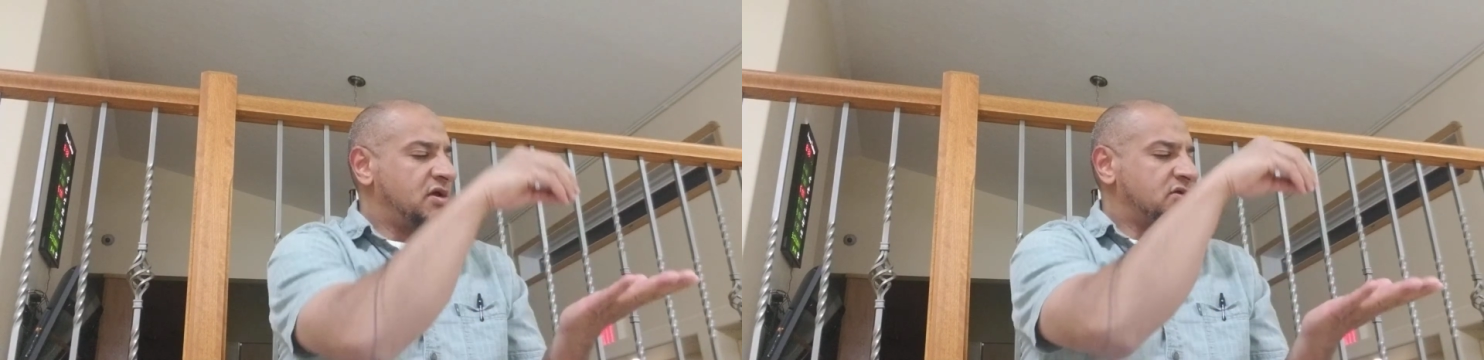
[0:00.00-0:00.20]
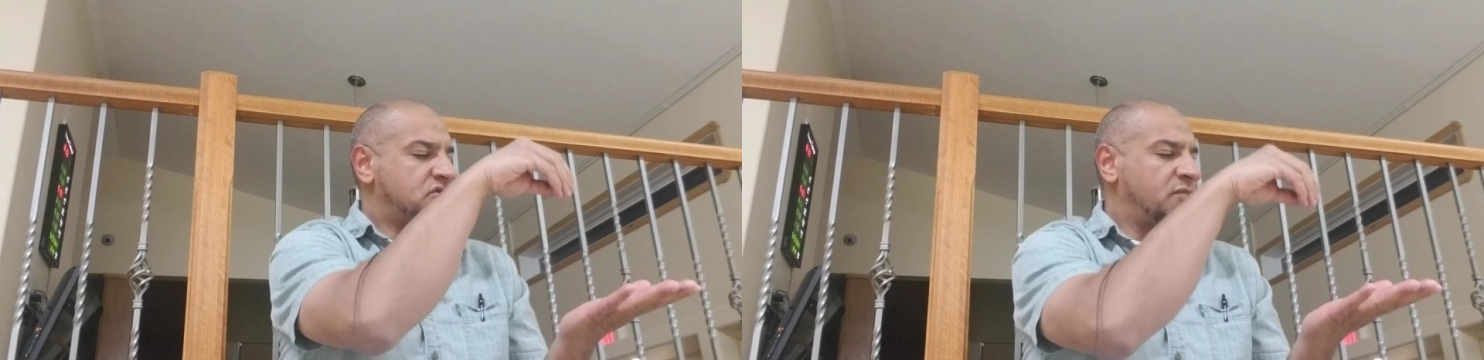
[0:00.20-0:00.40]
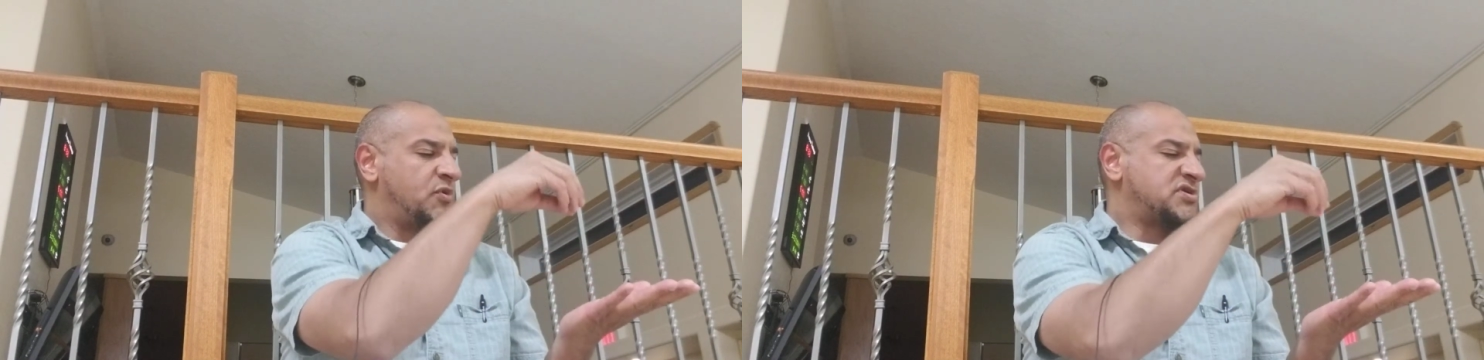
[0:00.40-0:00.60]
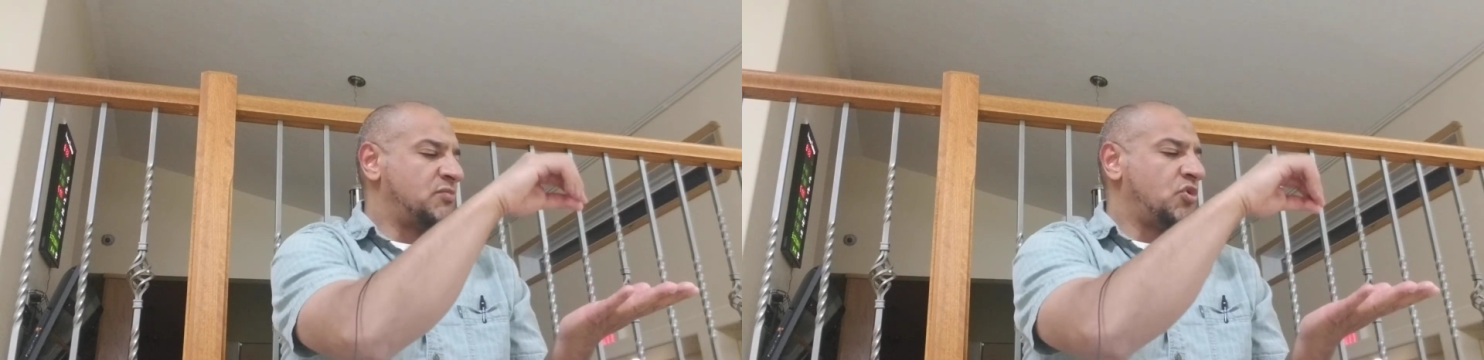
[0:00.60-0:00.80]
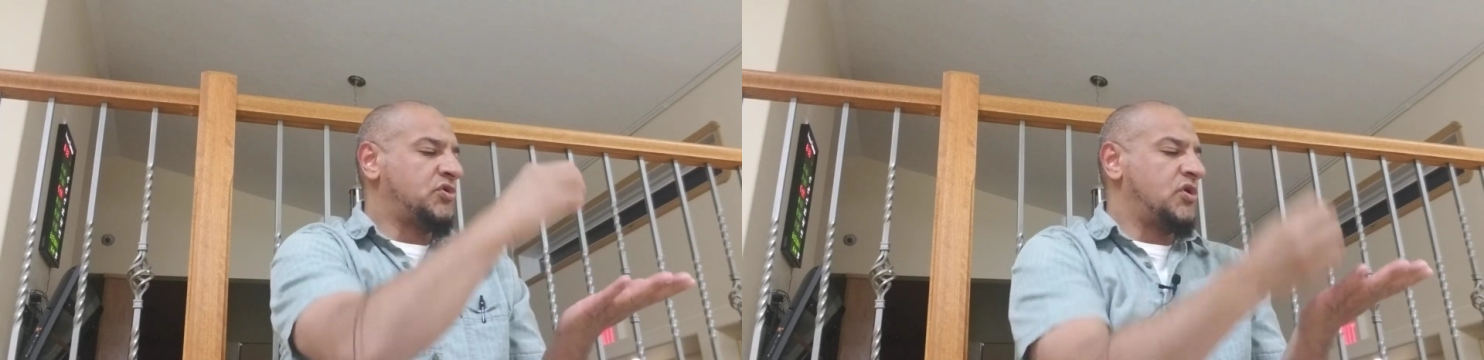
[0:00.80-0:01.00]
So you put
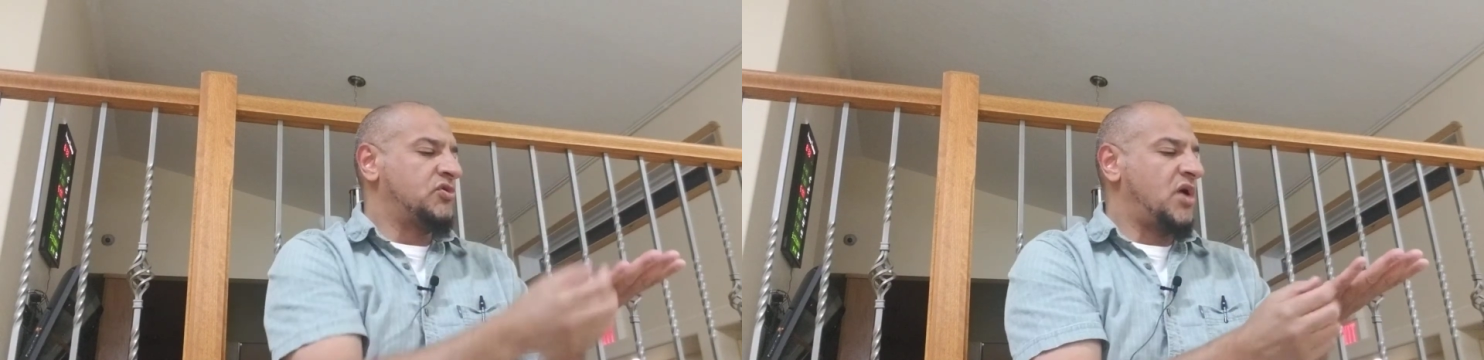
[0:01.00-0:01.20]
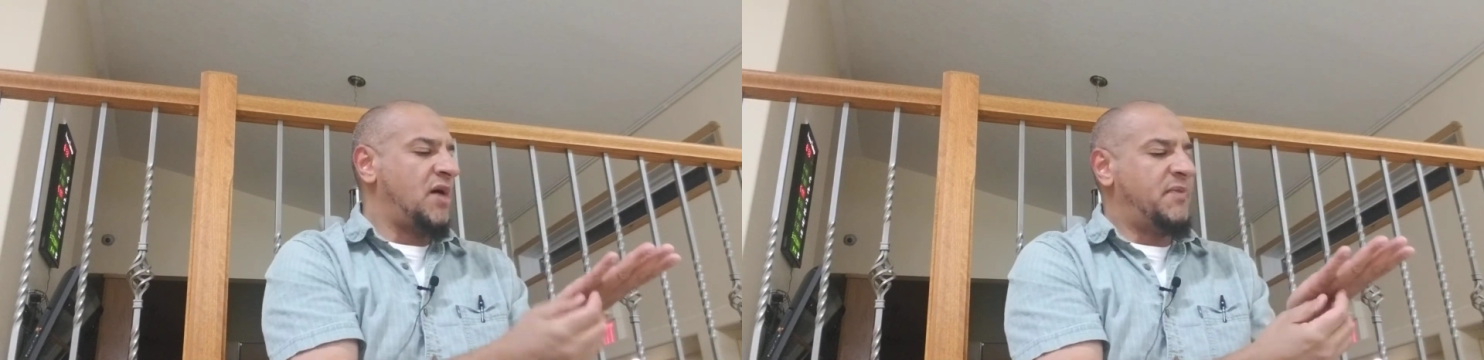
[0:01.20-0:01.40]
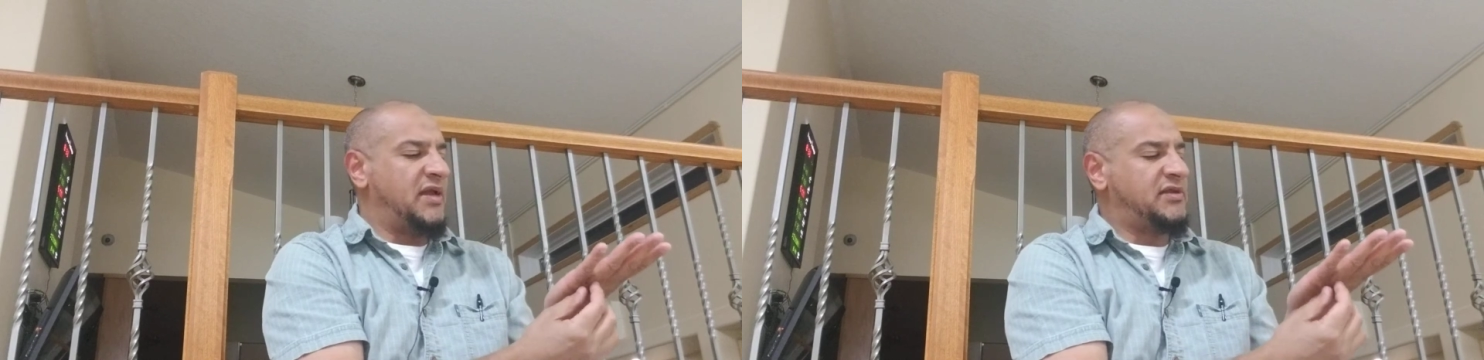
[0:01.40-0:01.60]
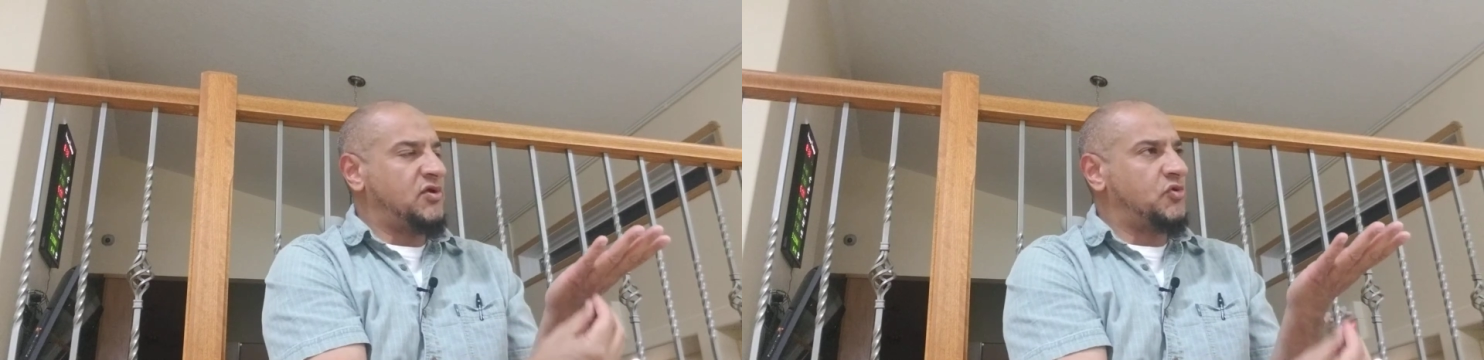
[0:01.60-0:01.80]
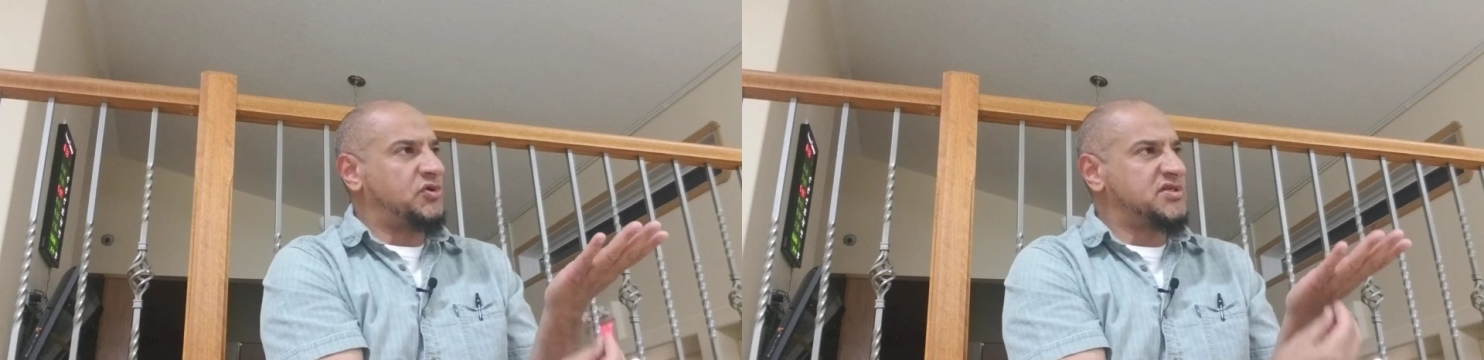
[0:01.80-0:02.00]
some water on top until
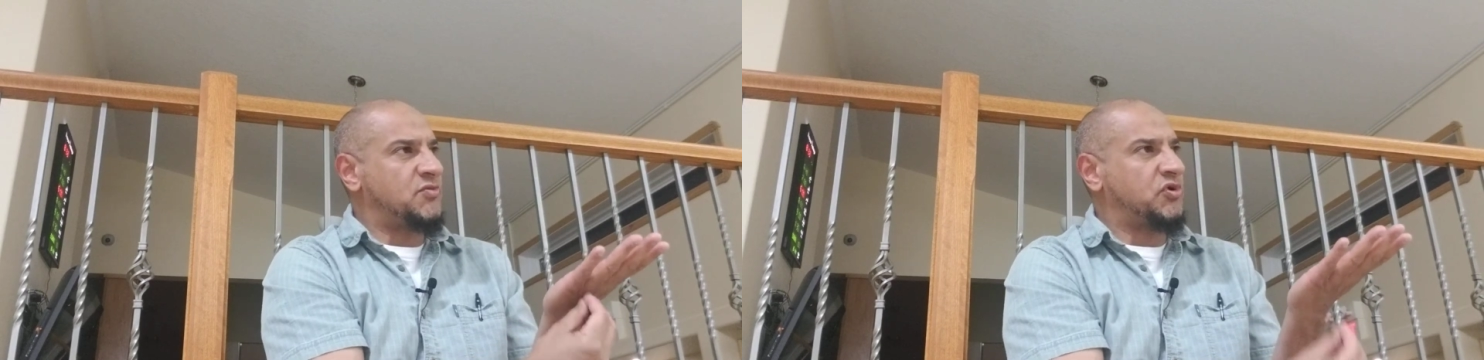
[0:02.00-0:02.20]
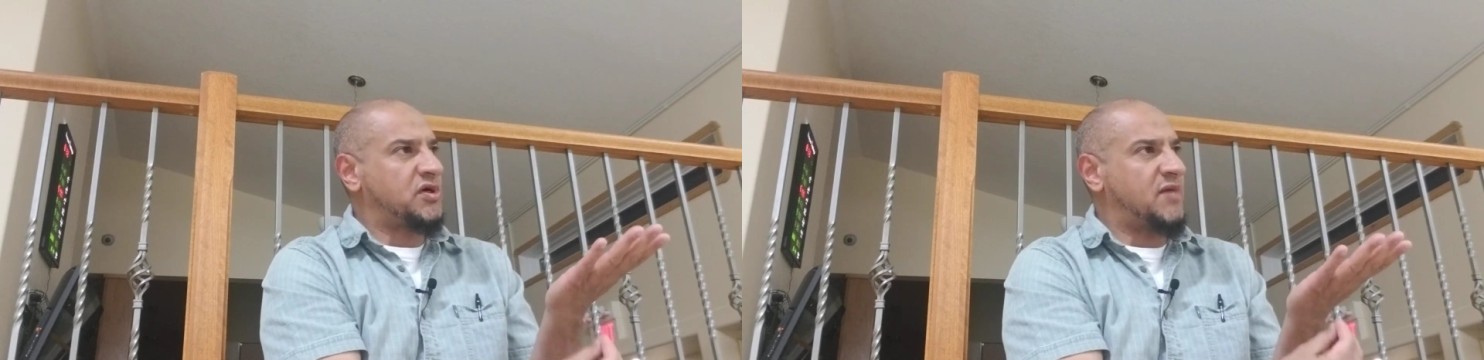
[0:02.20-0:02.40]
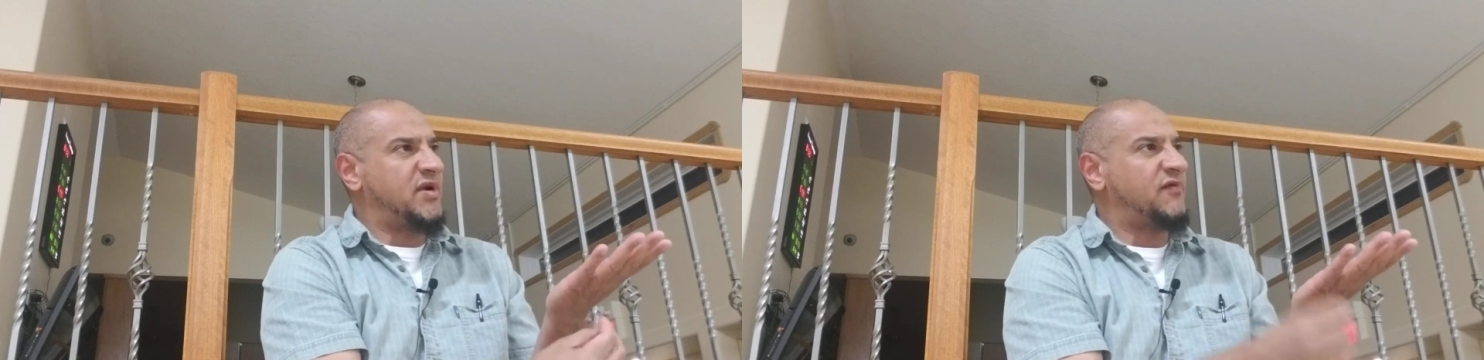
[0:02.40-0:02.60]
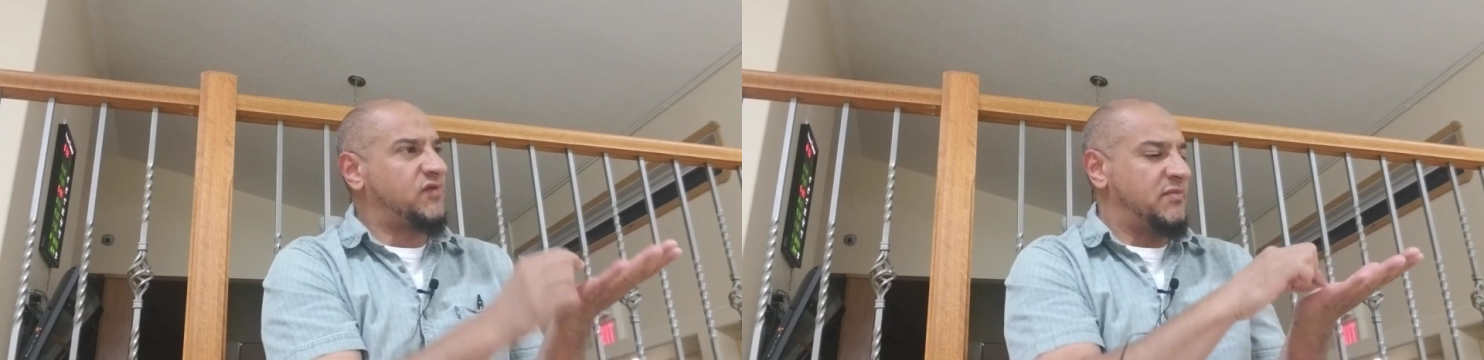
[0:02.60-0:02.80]
you notice the water coming out